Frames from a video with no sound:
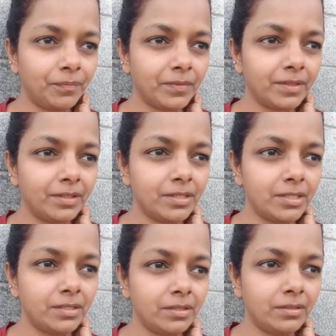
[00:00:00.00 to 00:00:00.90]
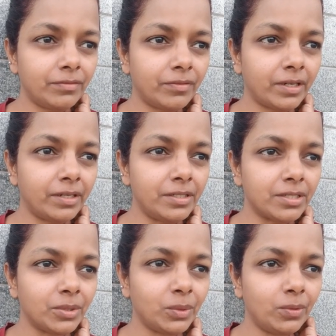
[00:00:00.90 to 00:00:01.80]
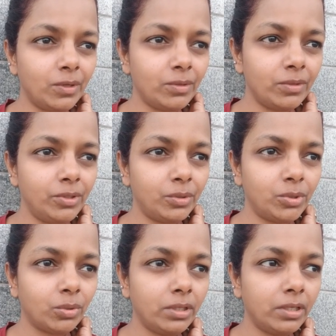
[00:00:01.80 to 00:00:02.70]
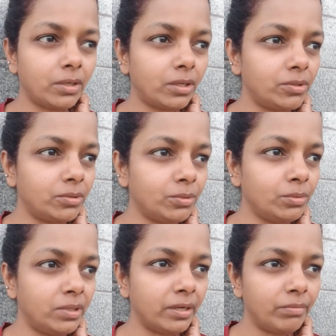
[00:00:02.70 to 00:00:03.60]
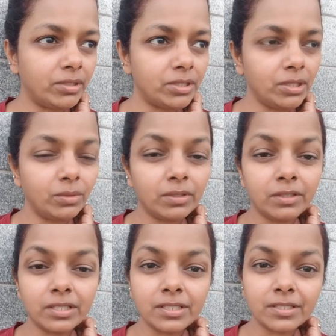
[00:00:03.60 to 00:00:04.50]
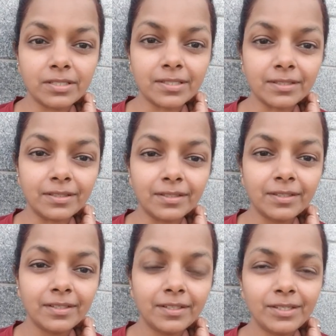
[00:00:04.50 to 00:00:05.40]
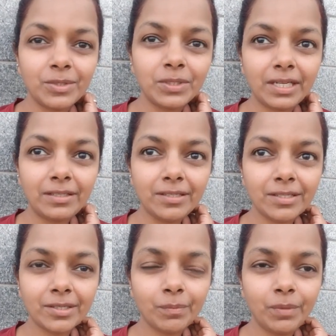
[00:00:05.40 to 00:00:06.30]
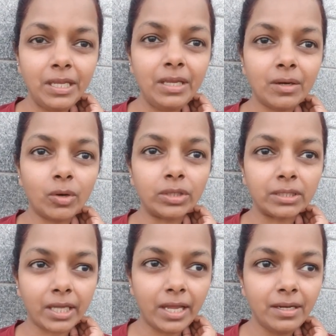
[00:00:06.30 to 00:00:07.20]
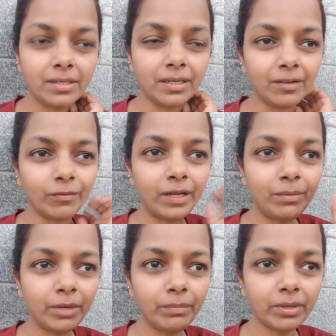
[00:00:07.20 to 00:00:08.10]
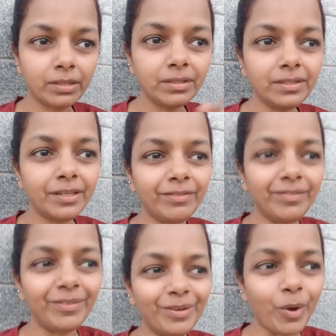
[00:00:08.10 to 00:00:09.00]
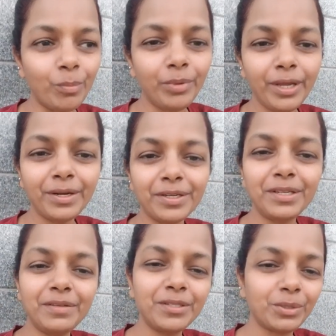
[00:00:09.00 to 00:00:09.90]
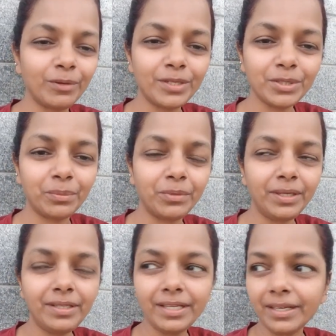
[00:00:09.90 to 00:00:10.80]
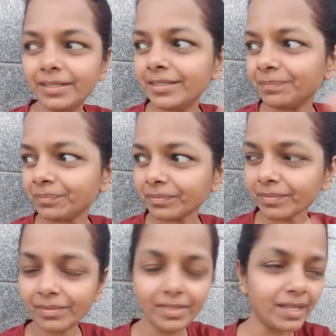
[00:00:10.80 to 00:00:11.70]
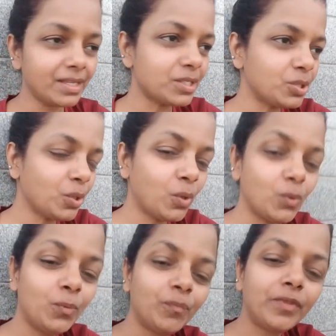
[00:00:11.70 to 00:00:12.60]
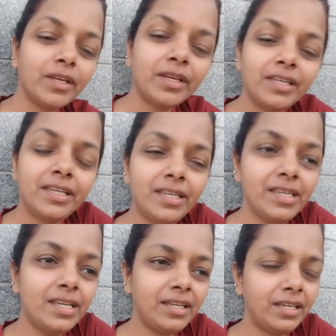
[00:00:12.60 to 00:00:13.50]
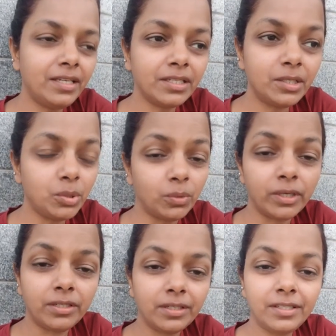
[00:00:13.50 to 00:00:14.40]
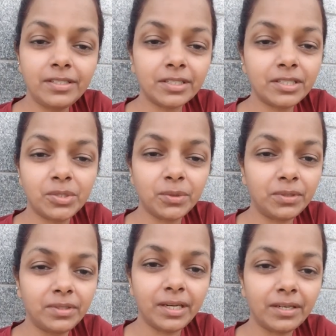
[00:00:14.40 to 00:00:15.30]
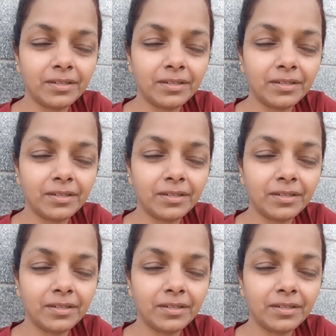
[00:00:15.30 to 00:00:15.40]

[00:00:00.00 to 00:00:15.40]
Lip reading: this is the difference, you told her not to do that, but she couldn't resist it. So that is being authentic. While my brother never obeyed it, he was always obedient, so he didn't do it, he just stood there.